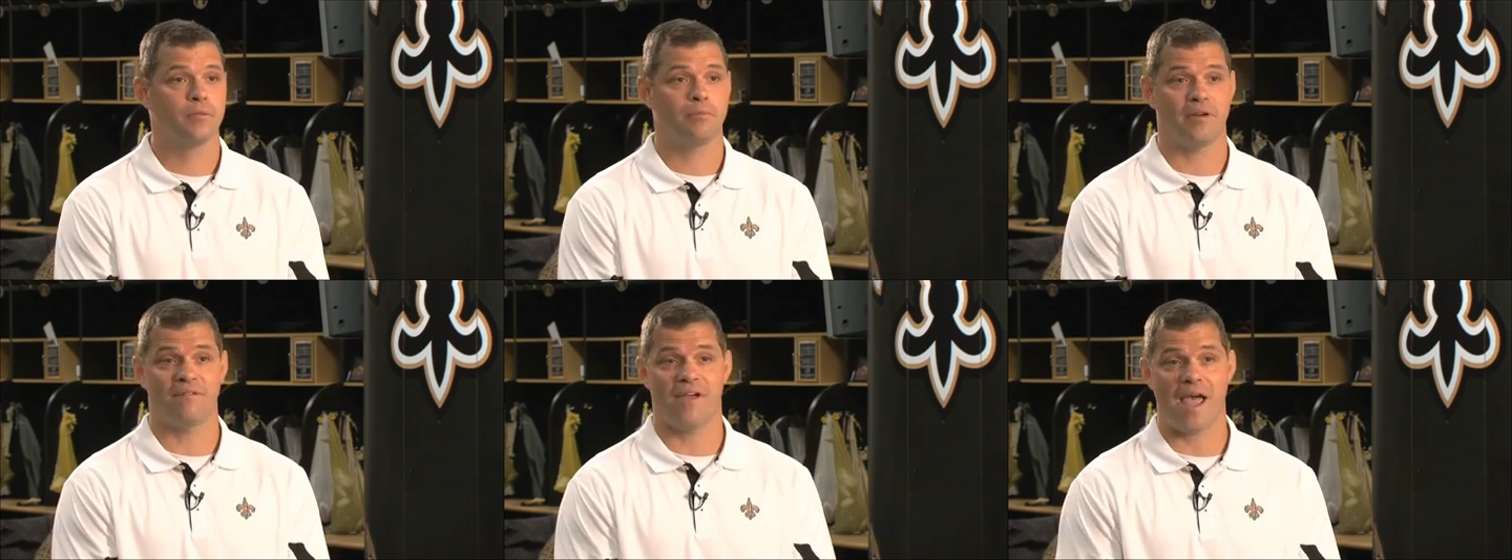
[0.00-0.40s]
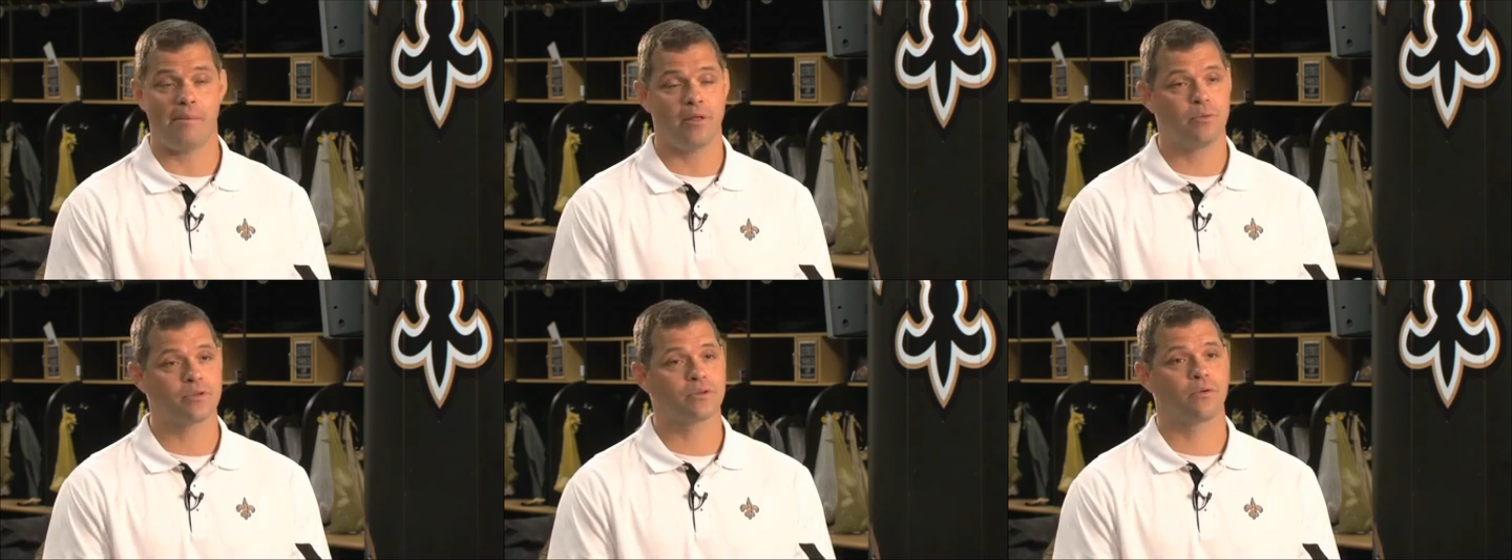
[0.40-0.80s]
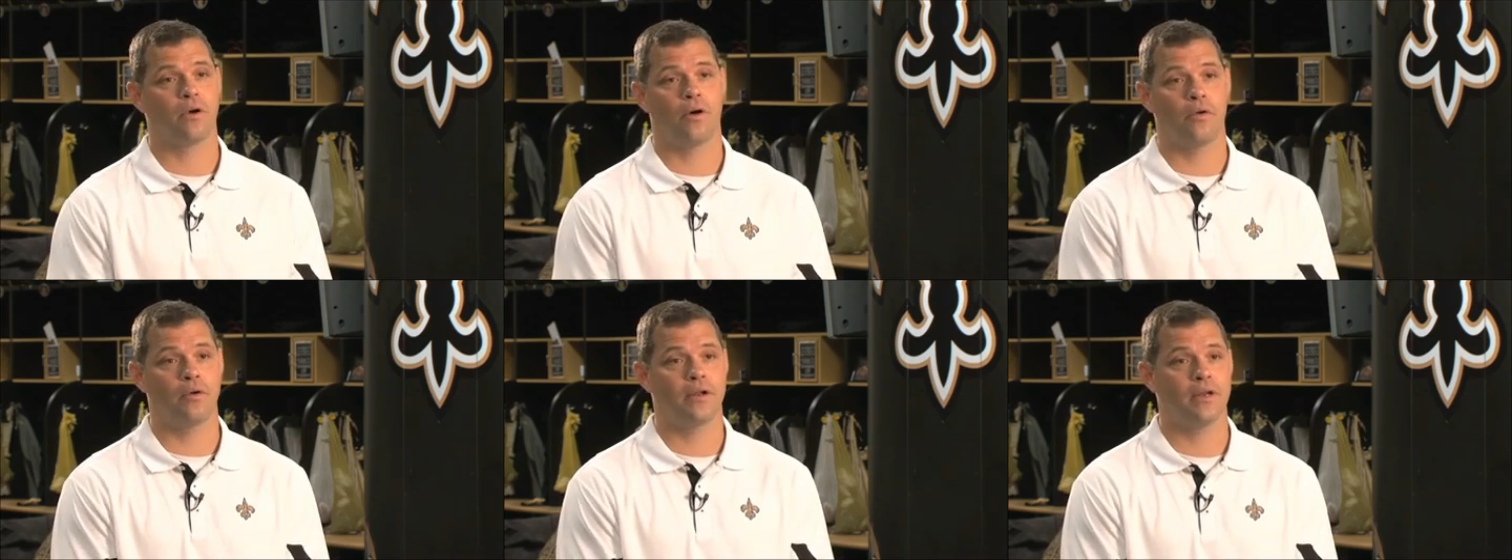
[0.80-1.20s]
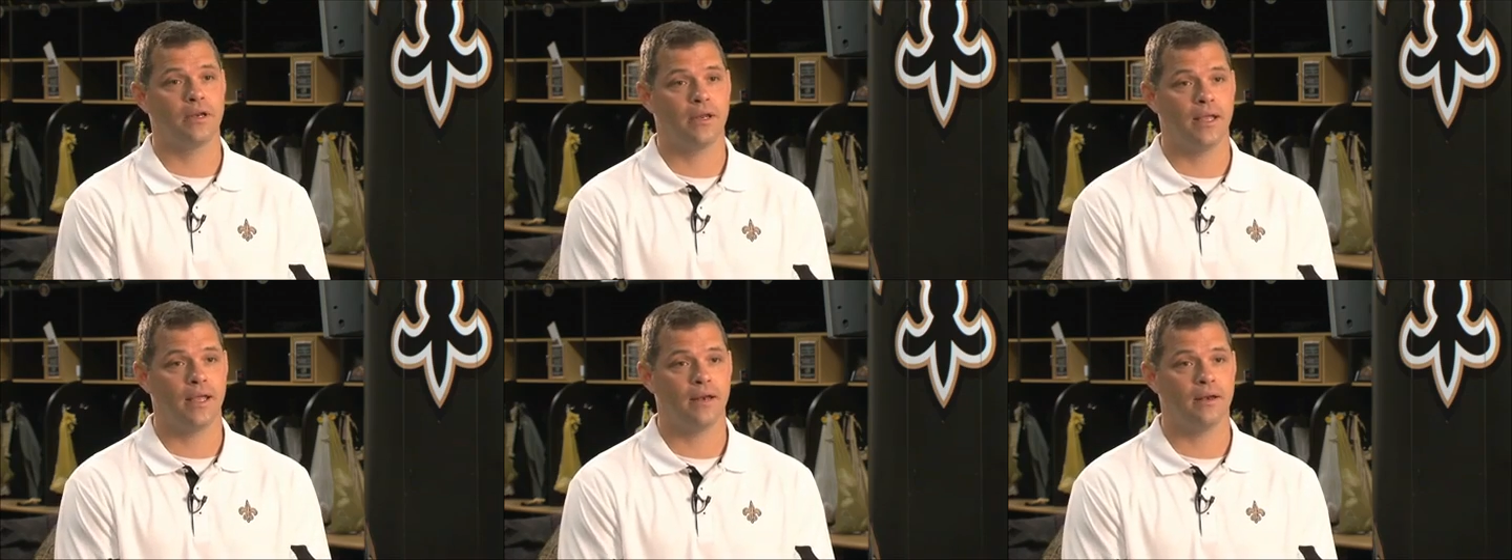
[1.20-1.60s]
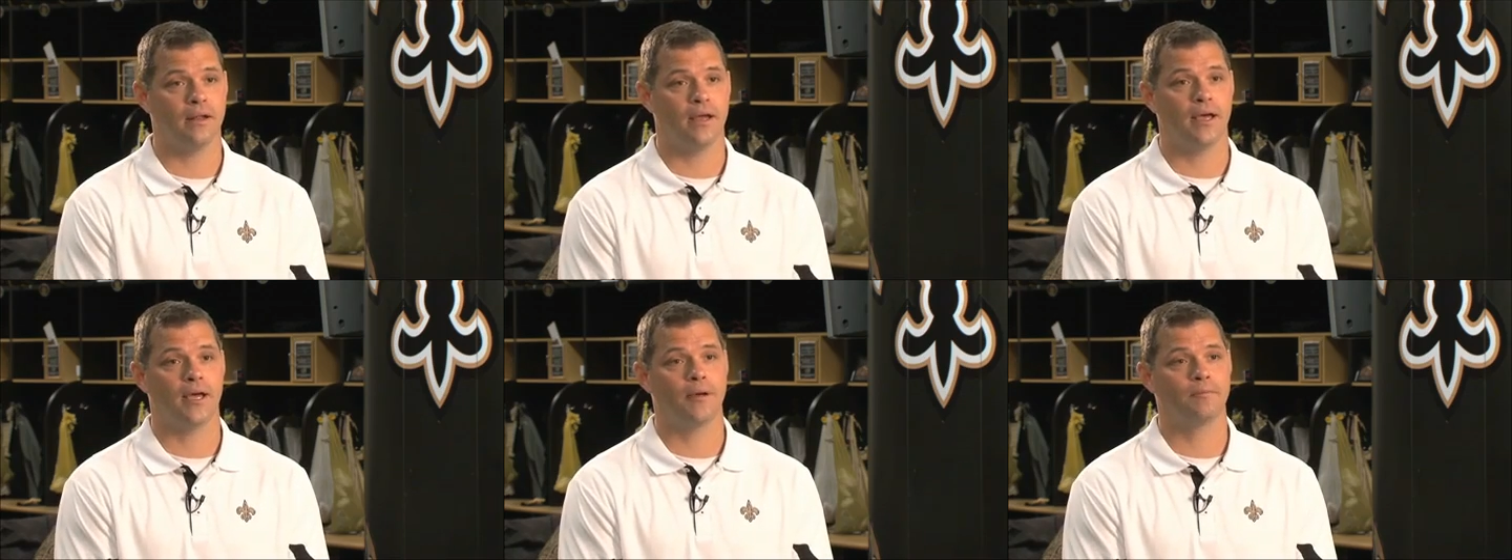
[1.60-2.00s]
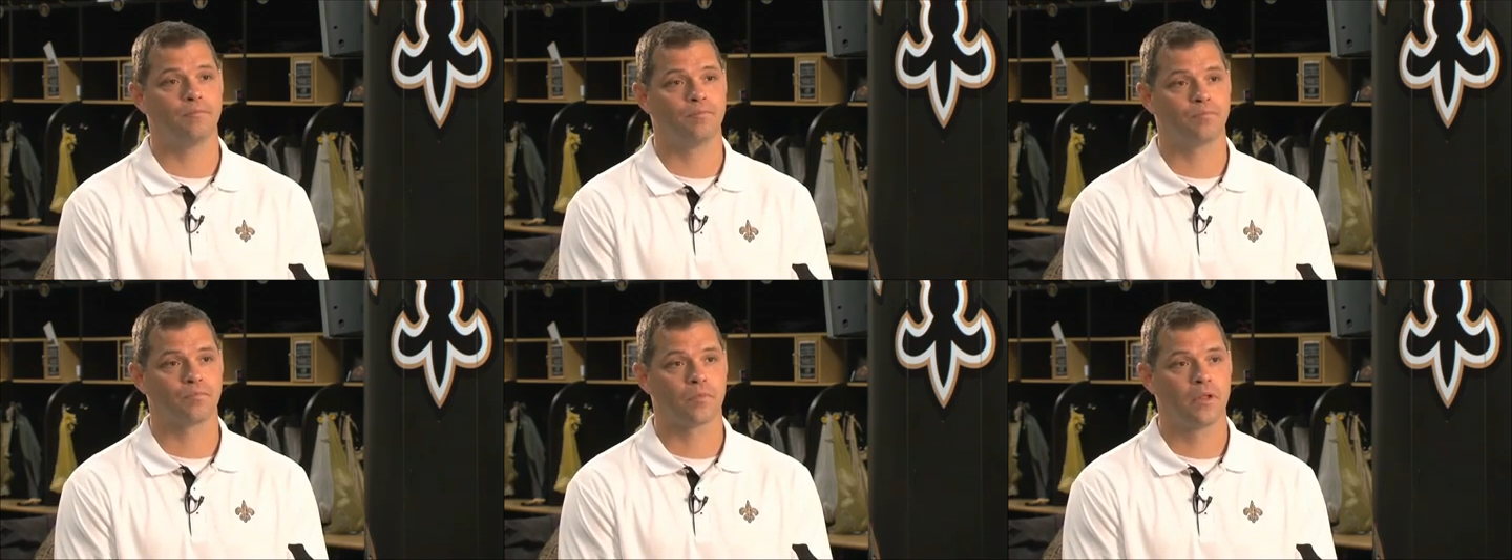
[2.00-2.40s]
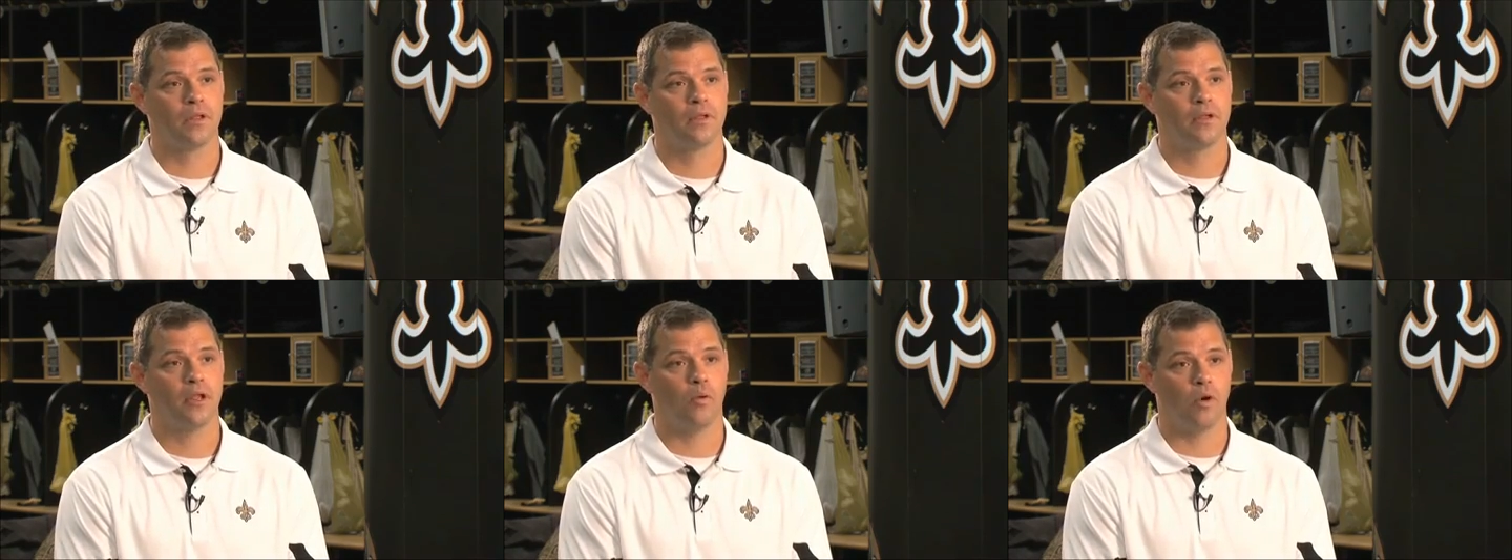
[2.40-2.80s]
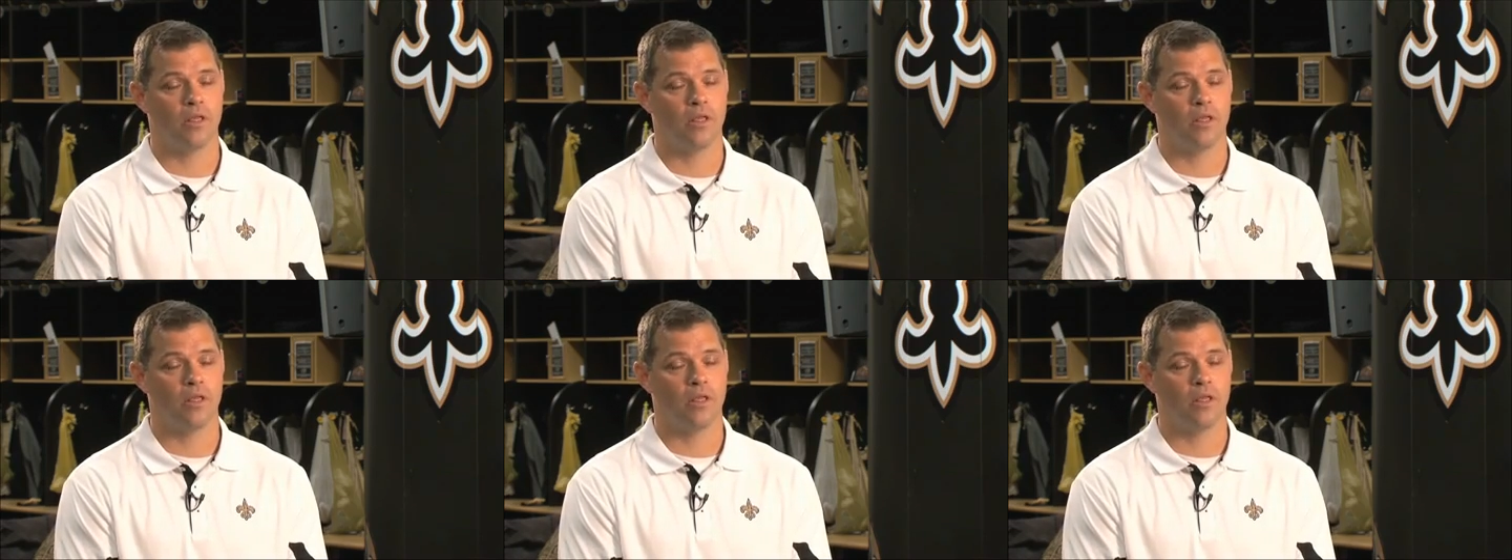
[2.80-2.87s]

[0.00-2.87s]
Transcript: my family was growing, and you know,